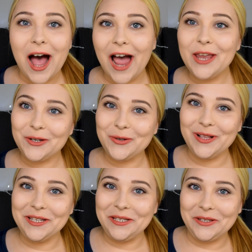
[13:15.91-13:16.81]
I
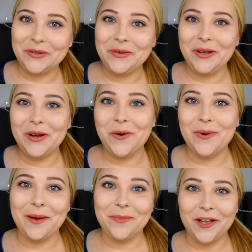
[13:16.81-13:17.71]
usually do, you know,
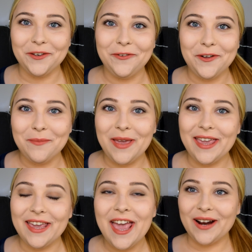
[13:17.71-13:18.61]
when I'm not filming.